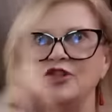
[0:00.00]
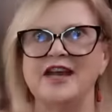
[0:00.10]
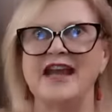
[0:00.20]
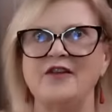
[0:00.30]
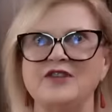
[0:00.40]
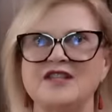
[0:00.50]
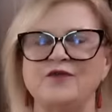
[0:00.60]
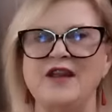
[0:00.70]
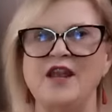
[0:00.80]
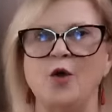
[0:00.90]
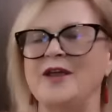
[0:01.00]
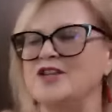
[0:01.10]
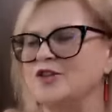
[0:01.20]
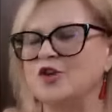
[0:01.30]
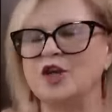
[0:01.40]
check out this video
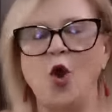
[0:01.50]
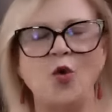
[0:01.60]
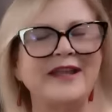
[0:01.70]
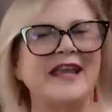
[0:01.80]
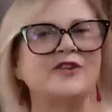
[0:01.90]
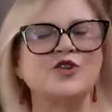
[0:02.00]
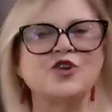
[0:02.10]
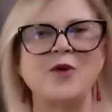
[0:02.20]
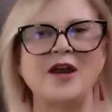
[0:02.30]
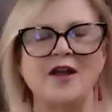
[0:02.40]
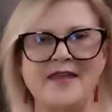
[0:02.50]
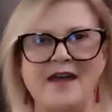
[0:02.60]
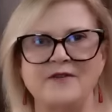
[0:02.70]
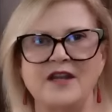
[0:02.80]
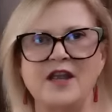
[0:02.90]
because you can only enter to win on
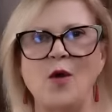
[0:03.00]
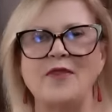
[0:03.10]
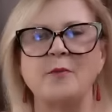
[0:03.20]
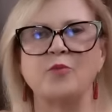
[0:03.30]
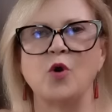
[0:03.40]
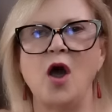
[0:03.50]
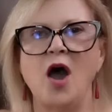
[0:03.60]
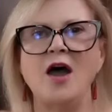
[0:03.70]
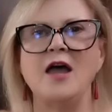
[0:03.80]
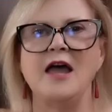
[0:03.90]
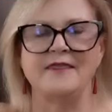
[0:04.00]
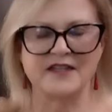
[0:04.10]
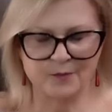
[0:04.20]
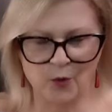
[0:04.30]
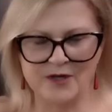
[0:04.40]
that video, and the bra, the
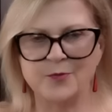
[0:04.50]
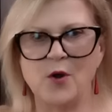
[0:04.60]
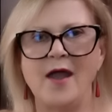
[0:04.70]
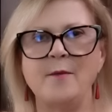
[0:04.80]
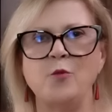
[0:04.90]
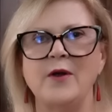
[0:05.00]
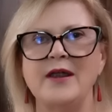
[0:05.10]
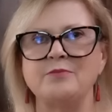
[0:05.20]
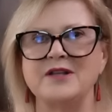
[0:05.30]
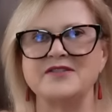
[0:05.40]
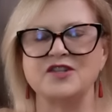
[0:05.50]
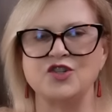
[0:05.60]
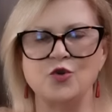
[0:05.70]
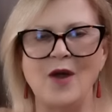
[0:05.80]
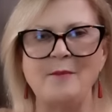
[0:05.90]
sports bra I'm wearing plus the
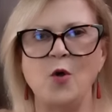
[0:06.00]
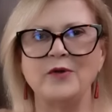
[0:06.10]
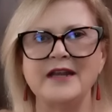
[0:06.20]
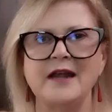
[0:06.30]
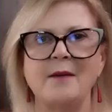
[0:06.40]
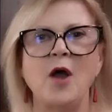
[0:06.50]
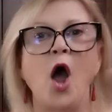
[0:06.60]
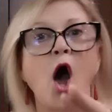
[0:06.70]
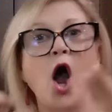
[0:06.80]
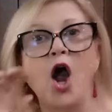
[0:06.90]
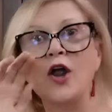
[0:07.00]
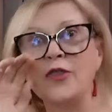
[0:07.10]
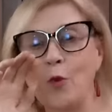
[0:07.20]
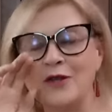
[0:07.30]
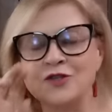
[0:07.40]
two I'm holding up are
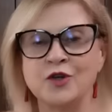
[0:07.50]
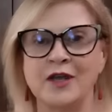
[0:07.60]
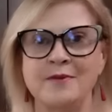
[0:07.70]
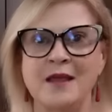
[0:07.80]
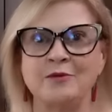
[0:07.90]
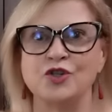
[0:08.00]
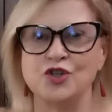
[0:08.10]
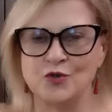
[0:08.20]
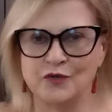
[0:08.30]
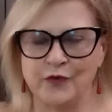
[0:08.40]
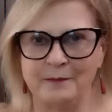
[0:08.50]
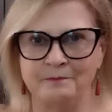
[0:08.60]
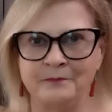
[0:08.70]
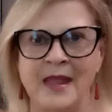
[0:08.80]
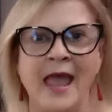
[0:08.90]
the ones you're going to be able to choose from.
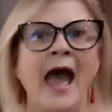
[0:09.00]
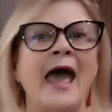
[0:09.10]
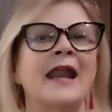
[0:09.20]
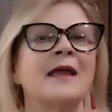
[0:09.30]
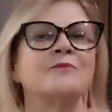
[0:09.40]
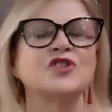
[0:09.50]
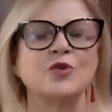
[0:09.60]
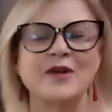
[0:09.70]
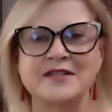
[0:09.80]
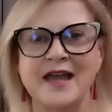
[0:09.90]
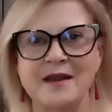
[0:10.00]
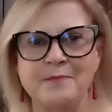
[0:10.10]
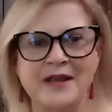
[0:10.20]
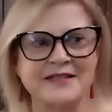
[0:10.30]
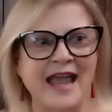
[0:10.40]
And I am so excited
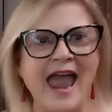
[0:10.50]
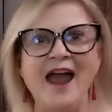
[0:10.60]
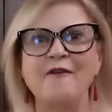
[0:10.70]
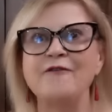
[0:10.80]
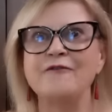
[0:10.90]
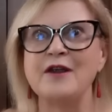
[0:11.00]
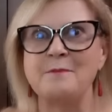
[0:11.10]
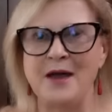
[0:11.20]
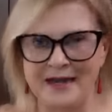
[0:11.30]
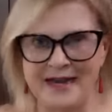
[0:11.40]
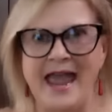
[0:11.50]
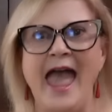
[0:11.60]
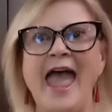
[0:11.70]
because everybody